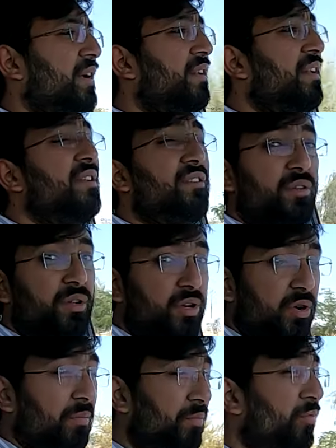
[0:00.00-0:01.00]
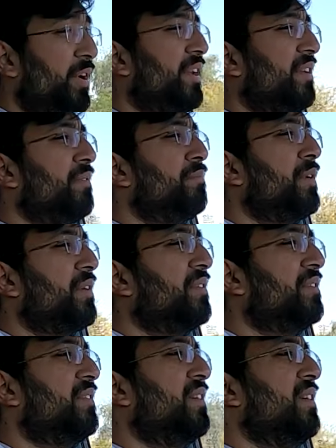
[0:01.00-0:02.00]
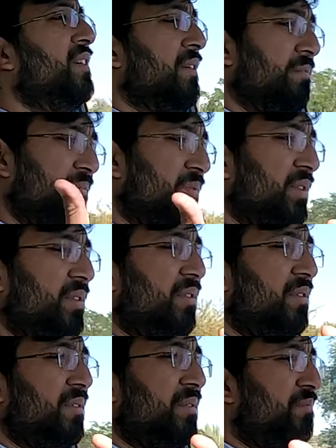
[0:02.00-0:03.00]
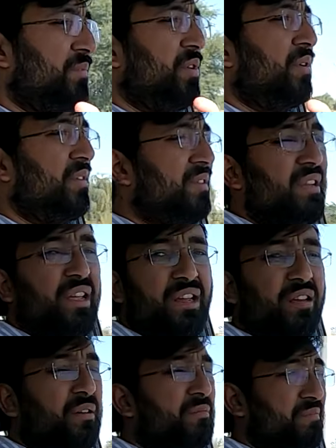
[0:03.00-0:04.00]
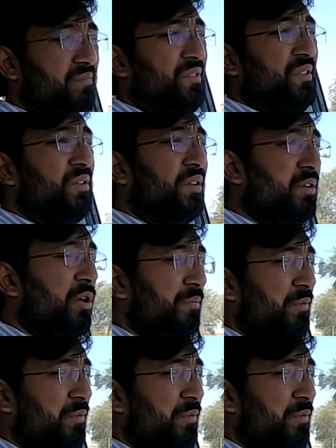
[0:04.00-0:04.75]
at least on the top variant, because you're sitting in a top